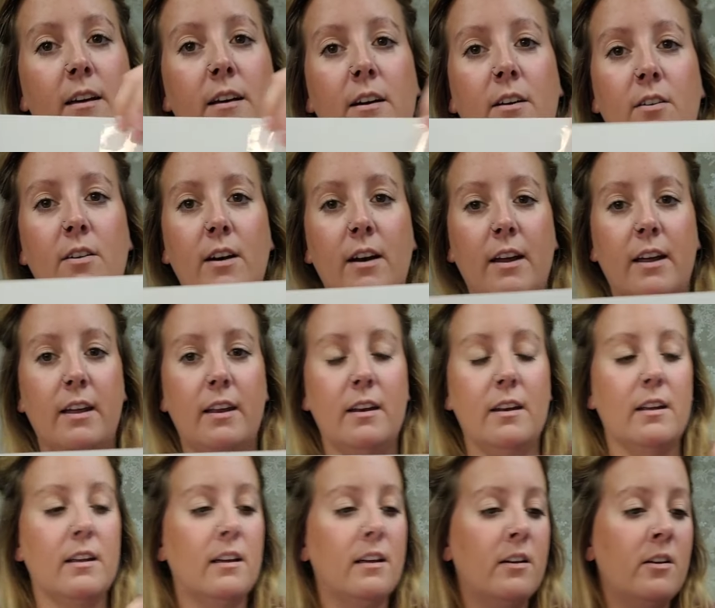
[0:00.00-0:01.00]
All right,
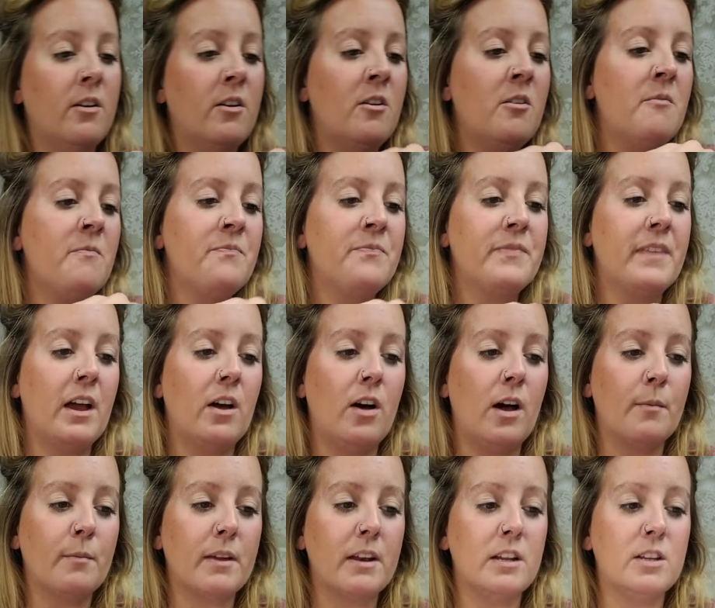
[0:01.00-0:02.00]
now
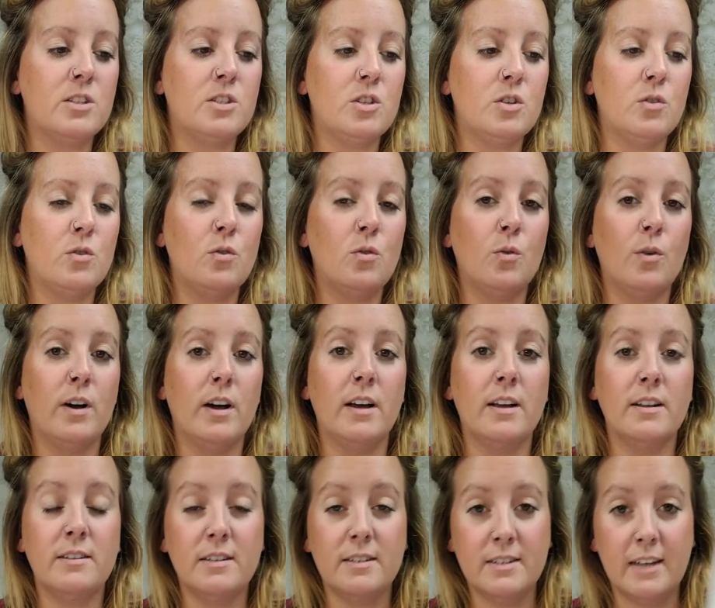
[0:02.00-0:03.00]
I'm going to do
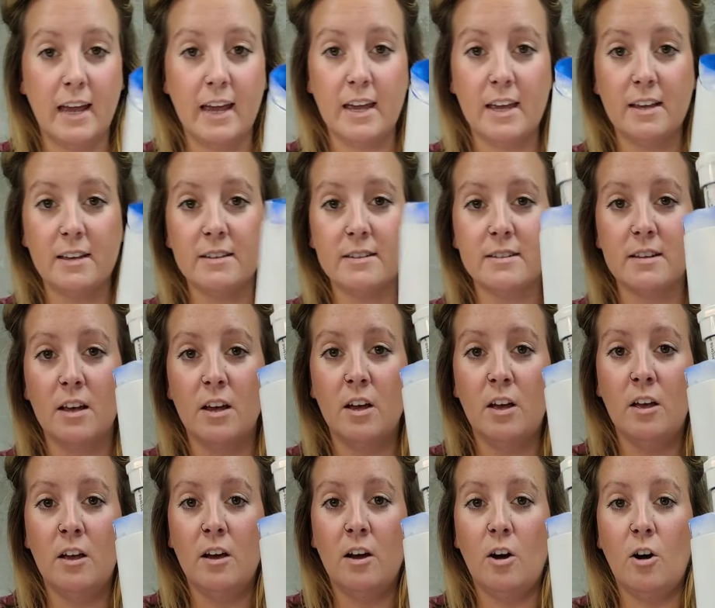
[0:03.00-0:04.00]
today's
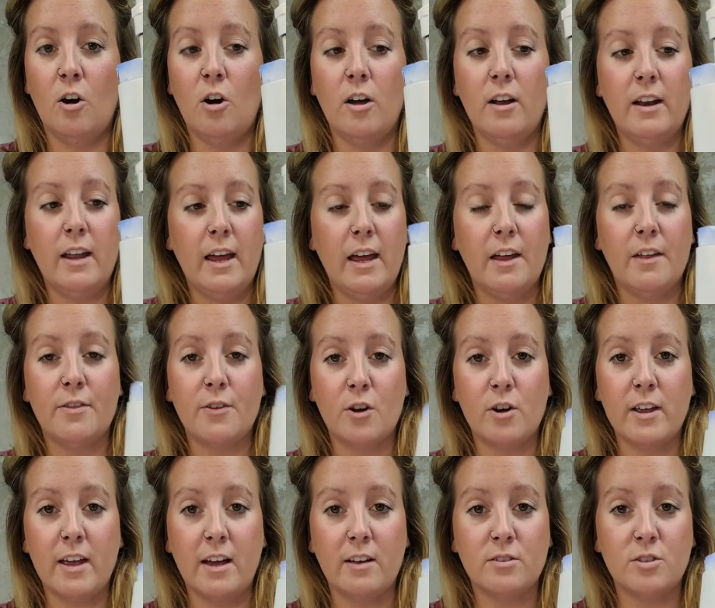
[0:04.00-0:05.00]
on a
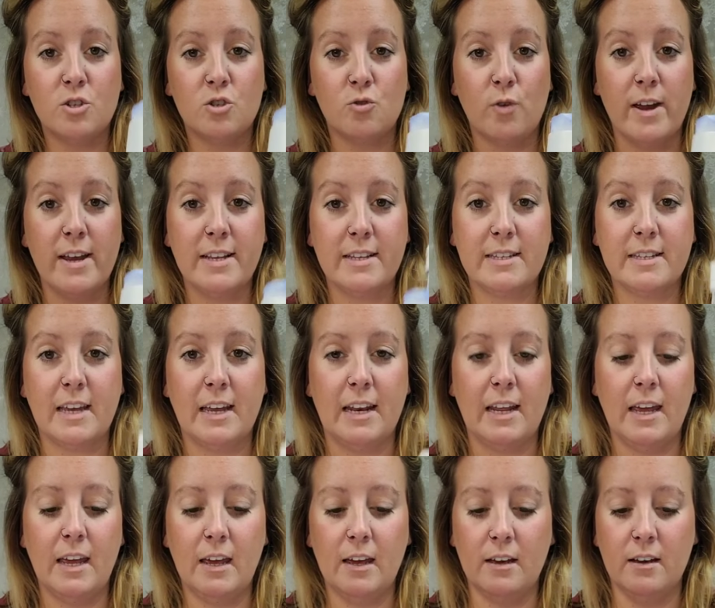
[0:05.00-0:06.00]
30 ounce straight
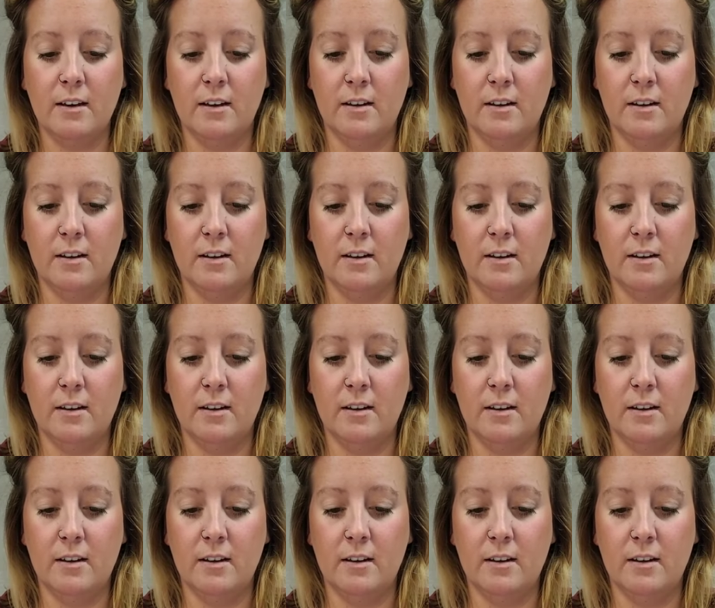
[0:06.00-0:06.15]
skinny.